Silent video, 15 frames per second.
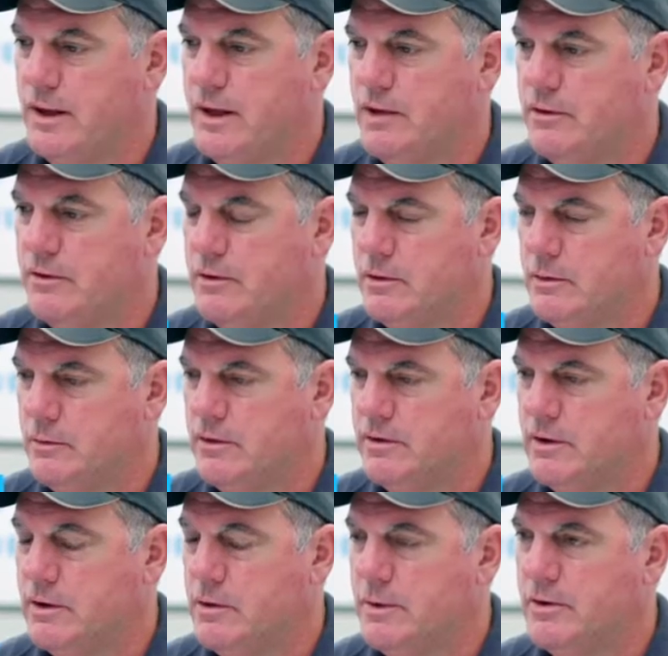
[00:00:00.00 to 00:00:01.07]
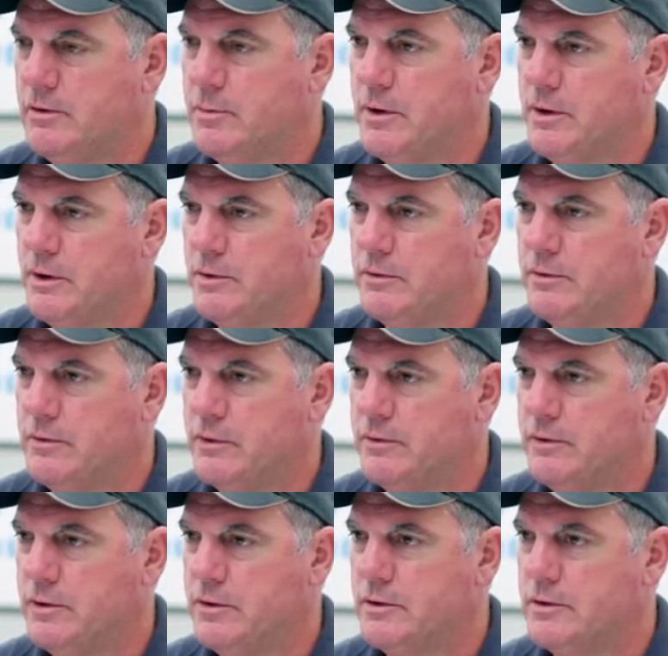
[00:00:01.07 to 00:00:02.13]
Anderson, I'm the Senior Base Pilot for the
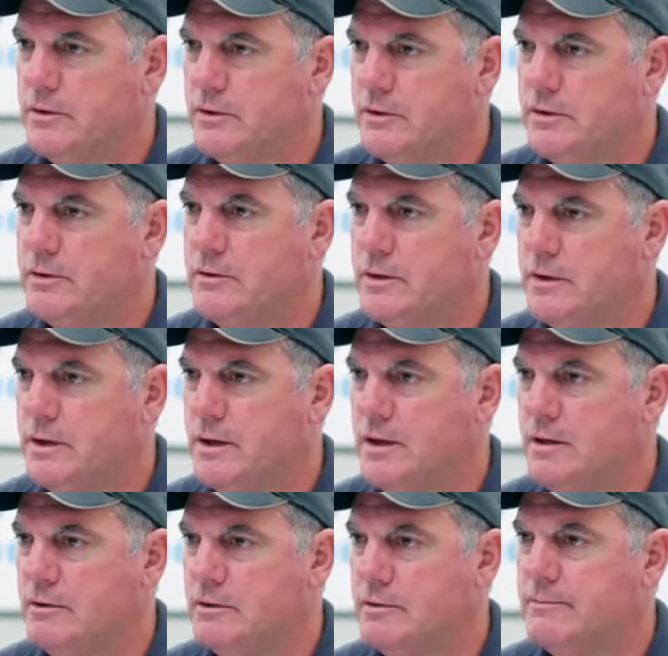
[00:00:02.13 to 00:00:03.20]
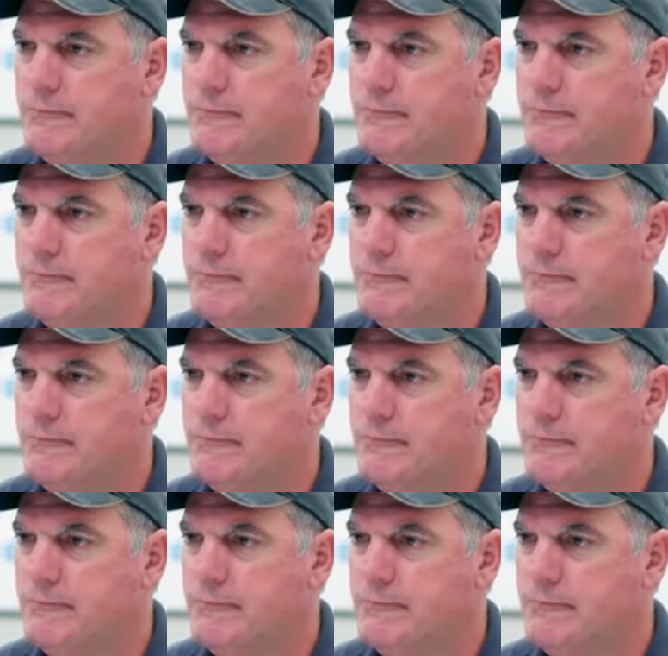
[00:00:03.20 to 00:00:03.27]
Flying Doctors in Cairns.